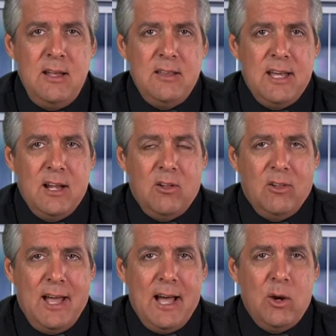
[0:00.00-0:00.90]
that
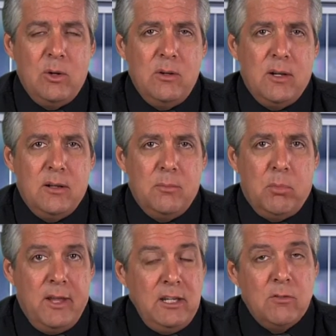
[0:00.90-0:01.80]
allowed
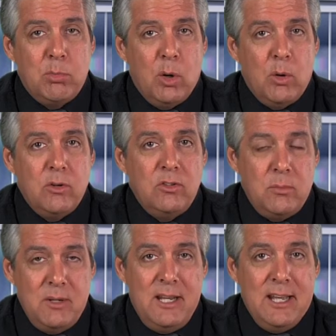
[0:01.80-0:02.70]
plaintiff brokers
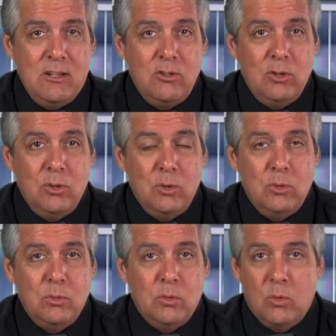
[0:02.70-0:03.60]
to begin
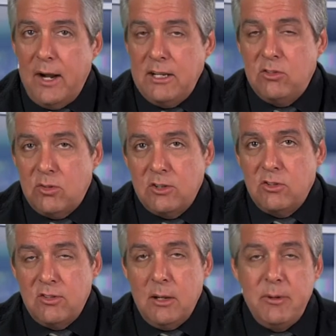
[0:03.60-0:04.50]
to write
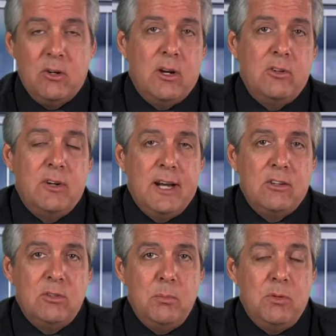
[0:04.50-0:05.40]
structured settlement
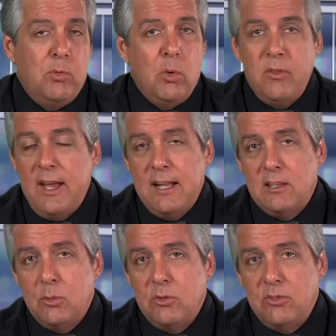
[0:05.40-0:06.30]
contracts. Before
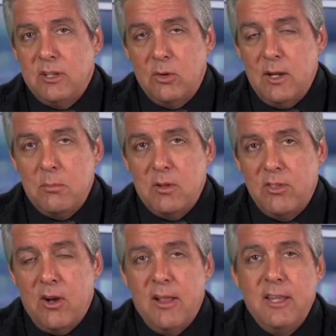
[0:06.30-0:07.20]
that, there was the great
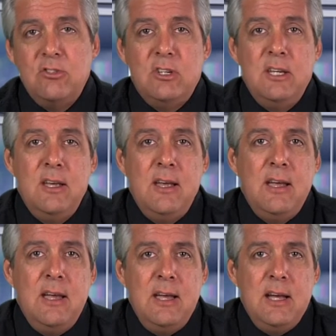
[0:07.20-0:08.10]
mythology
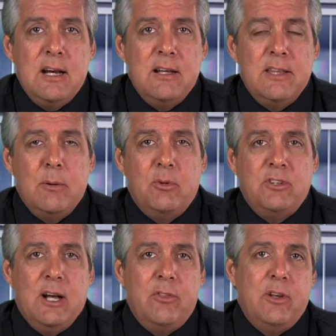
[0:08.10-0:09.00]
that
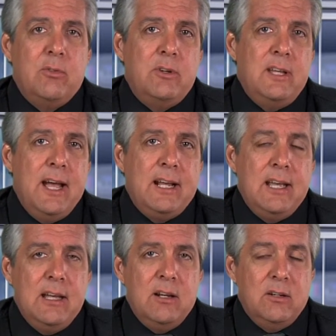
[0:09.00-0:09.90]
was out there for
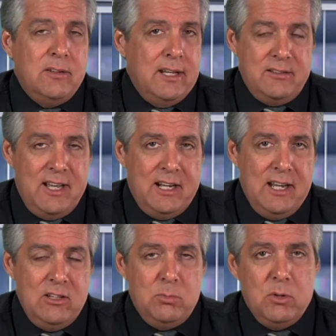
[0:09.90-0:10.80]
decades, or not
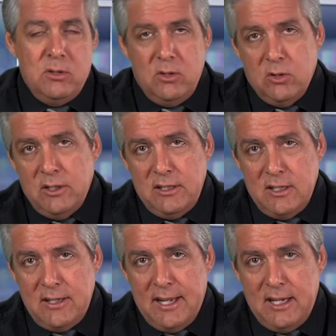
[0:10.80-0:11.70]
decades, but early in
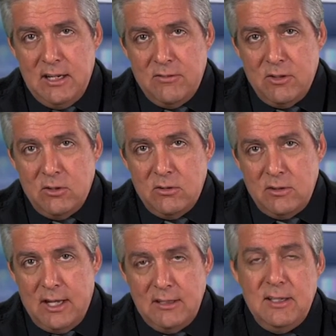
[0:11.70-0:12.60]
the decade of the
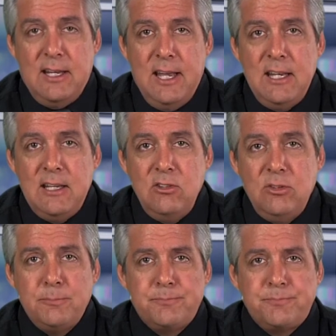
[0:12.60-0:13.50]
1980s,